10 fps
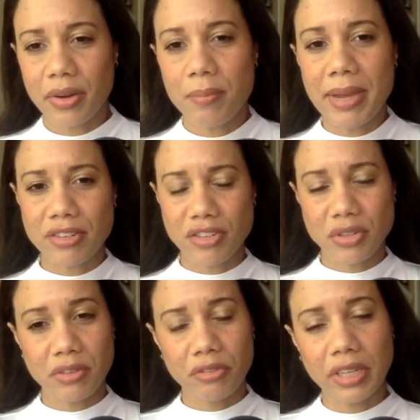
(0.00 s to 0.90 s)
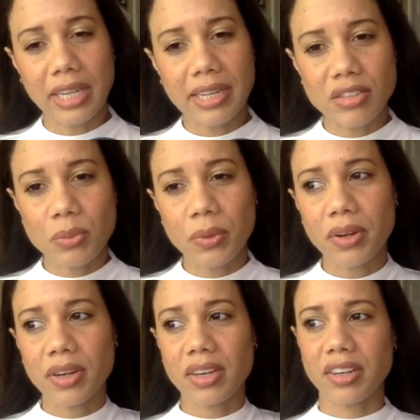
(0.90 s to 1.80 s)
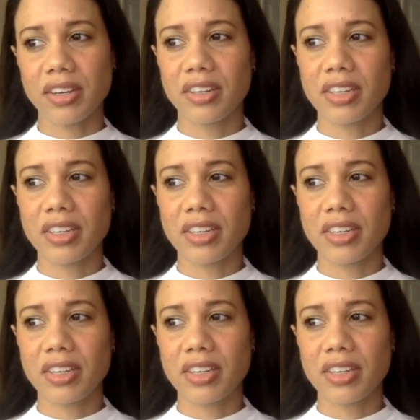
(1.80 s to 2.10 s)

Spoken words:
compared to doing freelance work, or,